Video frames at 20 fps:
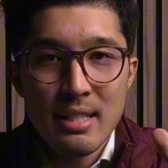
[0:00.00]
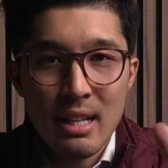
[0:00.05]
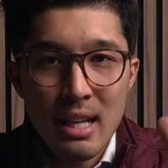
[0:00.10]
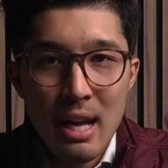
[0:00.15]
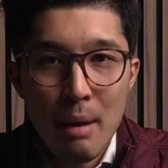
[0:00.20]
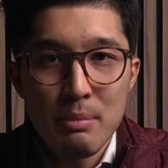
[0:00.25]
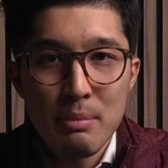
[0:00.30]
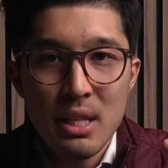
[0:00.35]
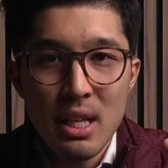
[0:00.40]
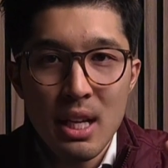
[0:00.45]
it
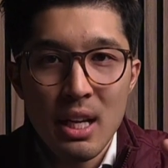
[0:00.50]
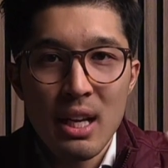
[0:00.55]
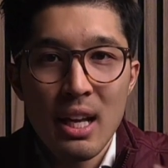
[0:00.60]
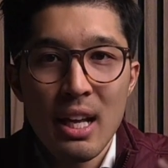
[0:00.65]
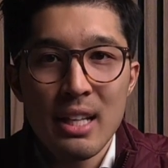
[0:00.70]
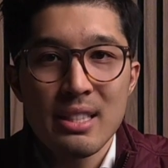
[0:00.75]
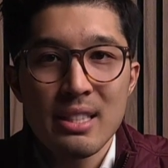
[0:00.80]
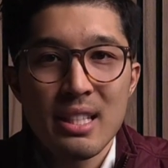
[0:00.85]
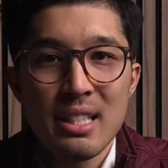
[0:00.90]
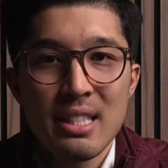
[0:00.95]
comes in, it
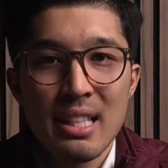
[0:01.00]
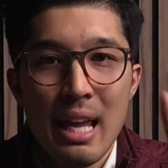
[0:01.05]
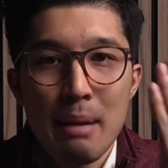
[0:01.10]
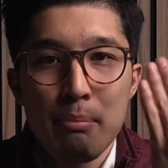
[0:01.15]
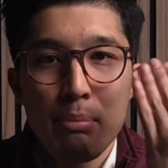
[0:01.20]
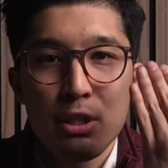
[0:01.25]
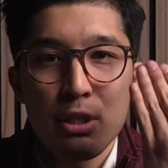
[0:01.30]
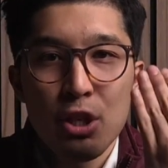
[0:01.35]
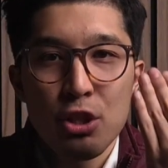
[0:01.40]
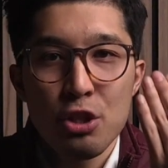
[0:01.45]
hits the same
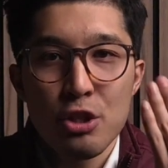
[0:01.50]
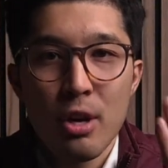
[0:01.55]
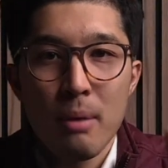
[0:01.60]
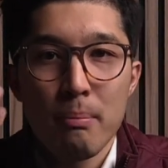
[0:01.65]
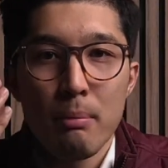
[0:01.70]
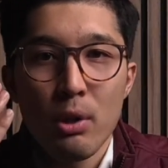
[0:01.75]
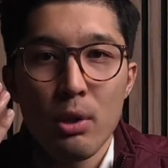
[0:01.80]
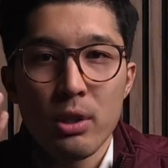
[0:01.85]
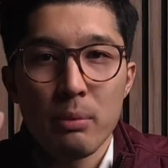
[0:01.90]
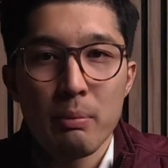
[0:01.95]
position on
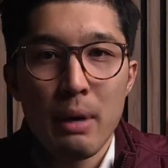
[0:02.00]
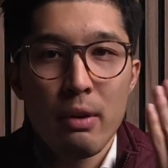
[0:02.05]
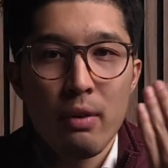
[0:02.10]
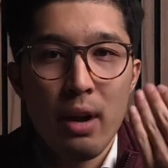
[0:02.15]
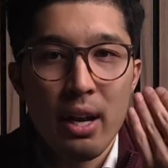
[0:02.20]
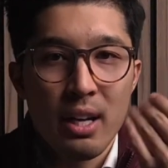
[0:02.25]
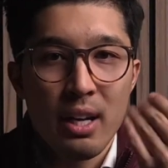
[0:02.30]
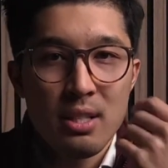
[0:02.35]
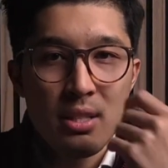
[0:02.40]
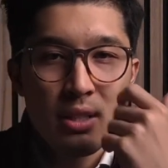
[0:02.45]
both of my
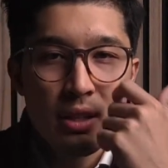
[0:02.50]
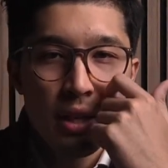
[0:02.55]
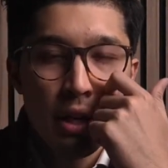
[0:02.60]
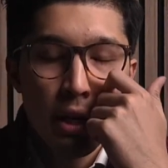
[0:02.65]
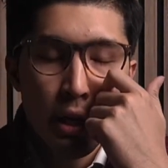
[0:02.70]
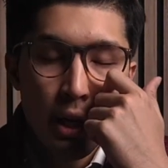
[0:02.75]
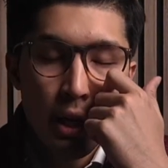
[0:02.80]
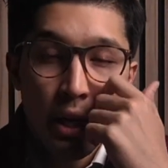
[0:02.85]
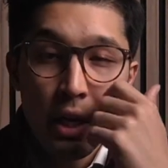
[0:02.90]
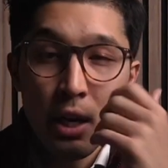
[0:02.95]
retinas.
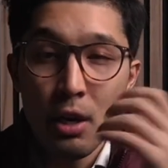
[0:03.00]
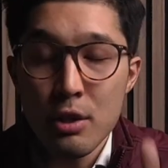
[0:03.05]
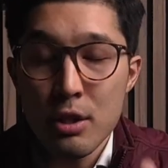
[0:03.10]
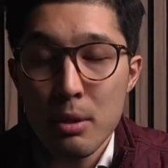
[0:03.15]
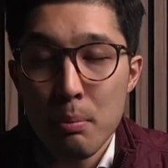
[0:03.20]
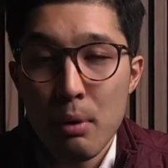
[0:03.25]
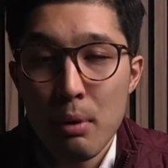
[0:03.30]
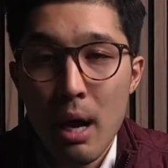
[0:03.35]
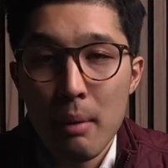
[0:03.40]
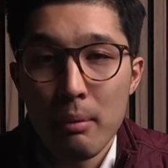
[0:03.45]
Here's the
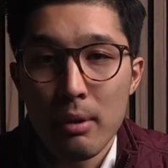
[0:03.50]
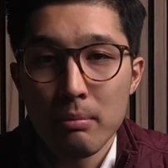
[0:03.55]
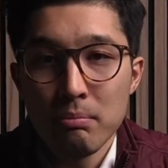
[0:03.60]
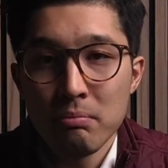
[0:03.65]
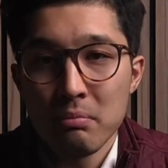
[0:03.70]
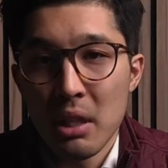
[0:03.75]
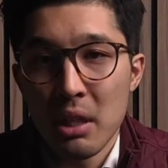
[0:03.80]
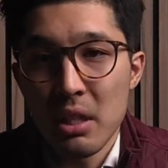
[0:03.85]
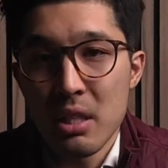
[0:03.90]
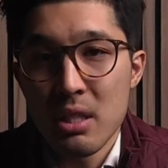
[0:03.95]
problem,
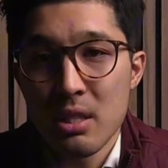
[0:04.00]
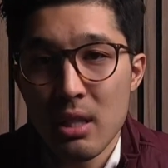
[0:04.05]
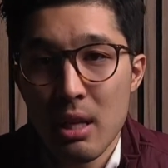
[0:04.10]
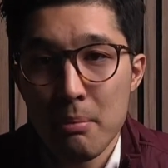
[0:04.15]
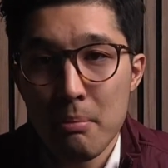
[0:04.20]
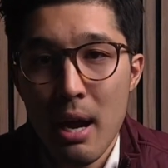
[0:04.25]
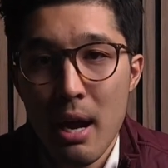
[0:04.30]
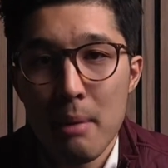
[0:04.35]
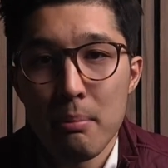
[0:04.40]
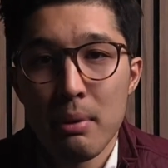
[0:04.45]
at least in
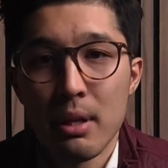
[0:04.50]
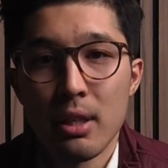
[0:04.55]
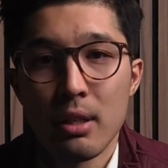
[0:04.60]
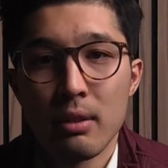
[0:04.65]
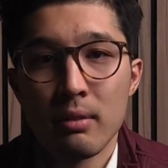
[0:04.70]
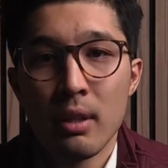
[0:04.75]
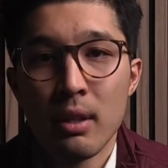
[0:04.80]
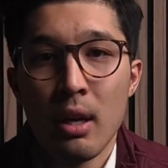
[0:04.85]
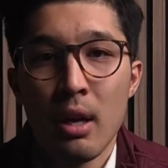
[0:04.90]
my opinion.